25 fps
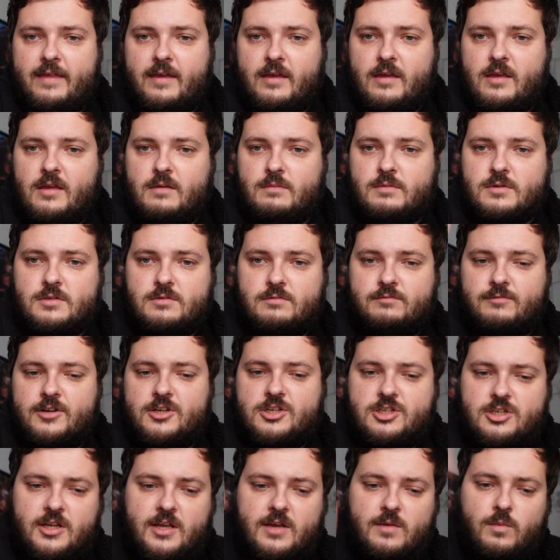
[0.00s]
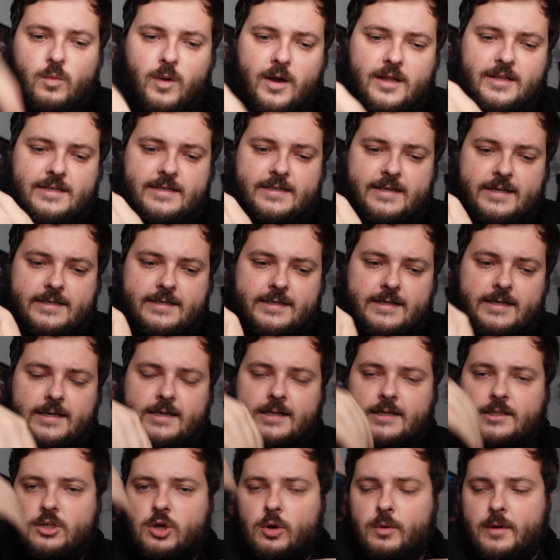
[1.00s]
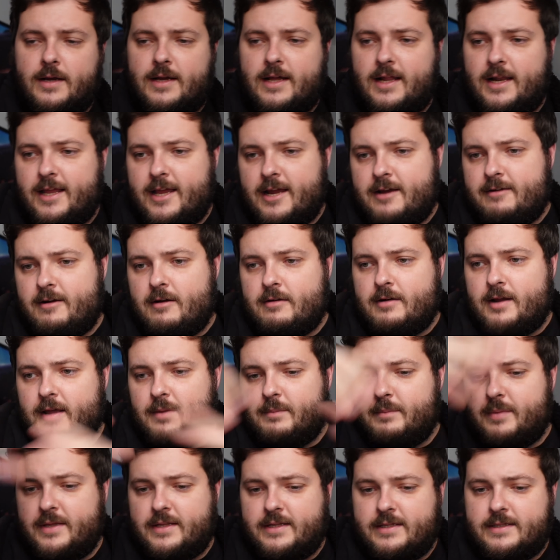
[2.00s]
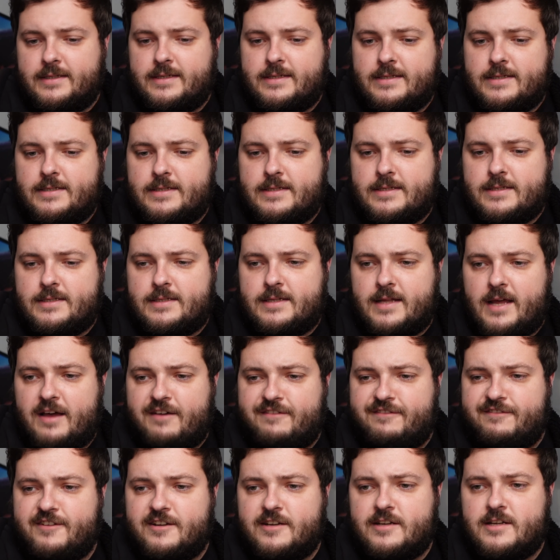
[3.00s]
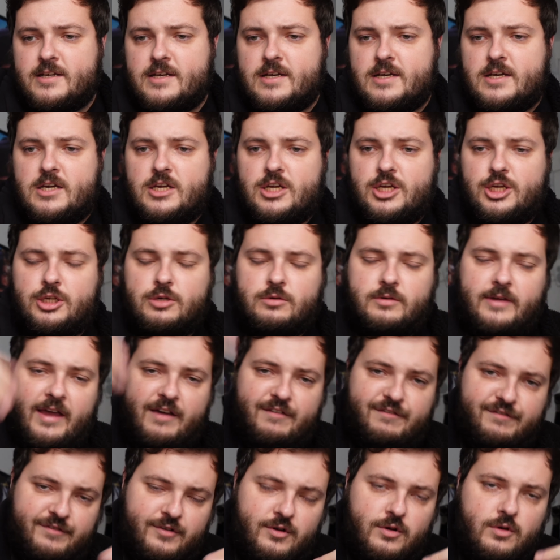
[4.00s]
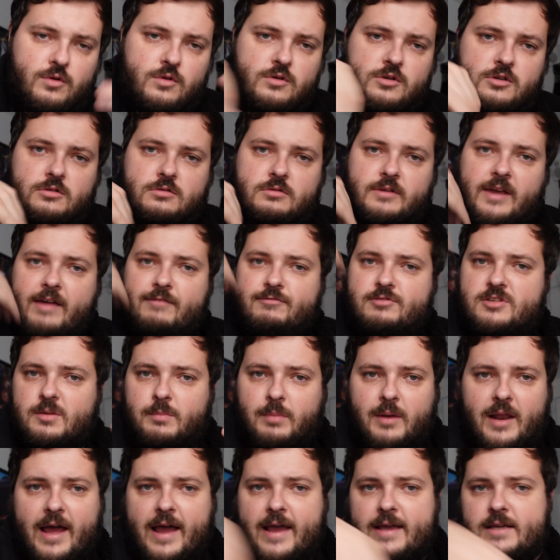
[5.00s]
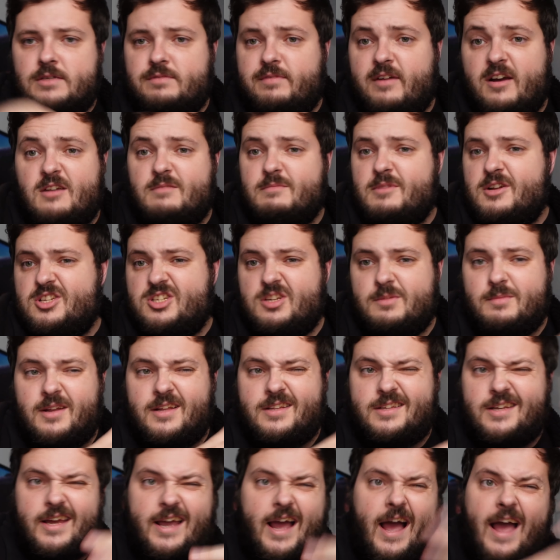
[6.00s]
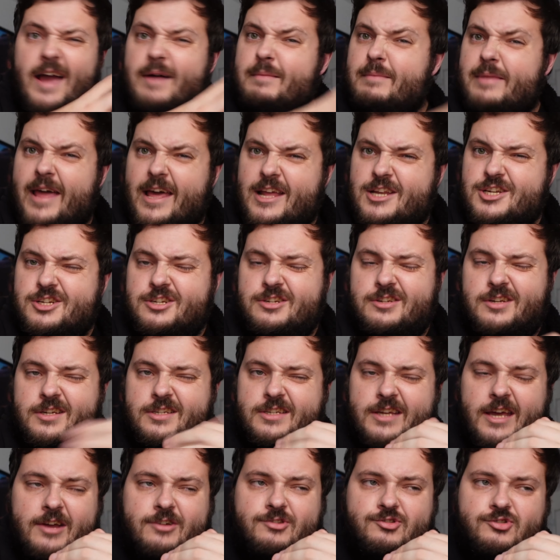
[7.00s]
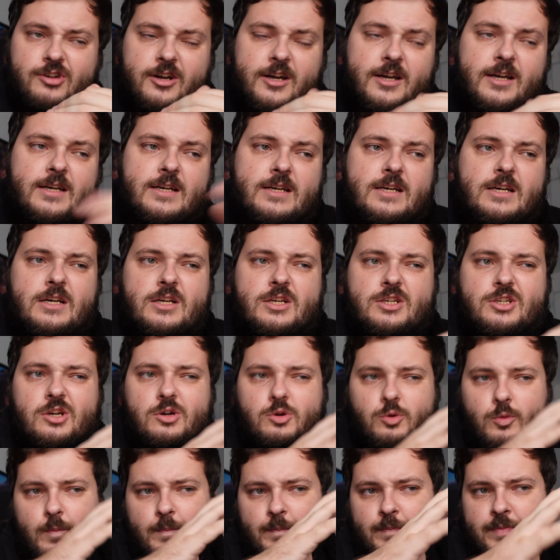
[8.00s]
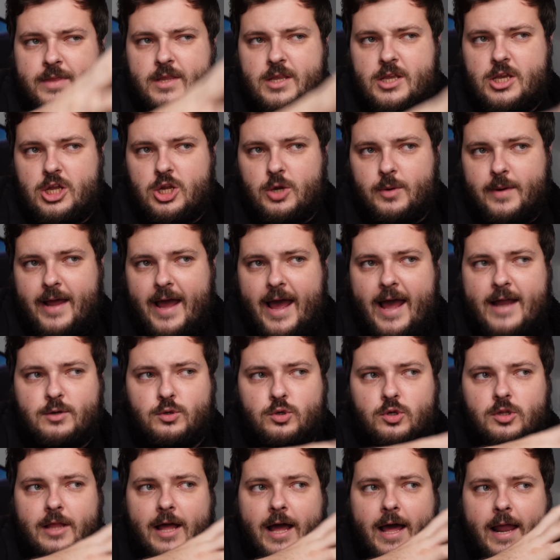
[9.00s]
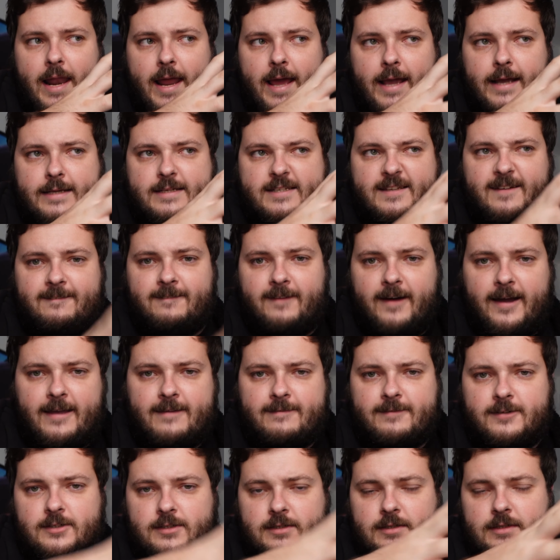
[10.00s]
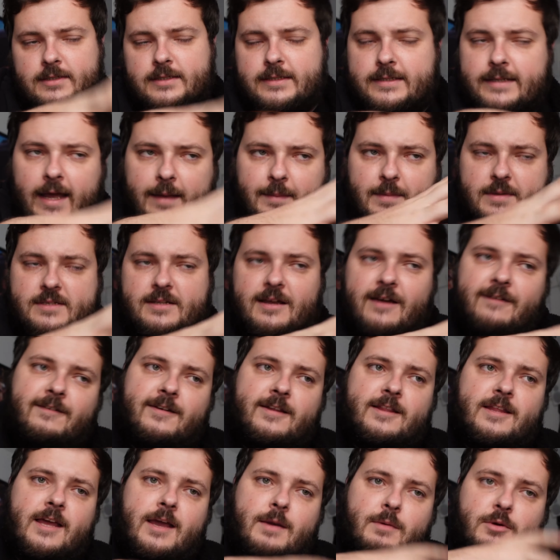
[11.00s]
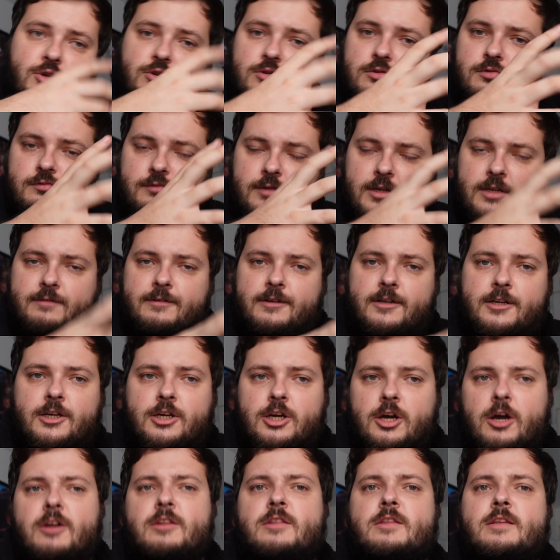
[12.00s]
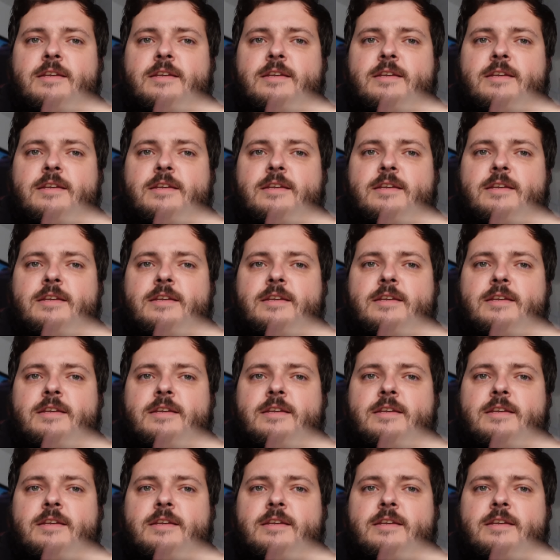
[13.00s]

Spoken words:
He was originally in one city. He'd go and clear out like buildings and stuff, and get food or get supplies, very much similar to like I Am Legend, etc. So it had all that like survival type of stuff in there, which was really, really good.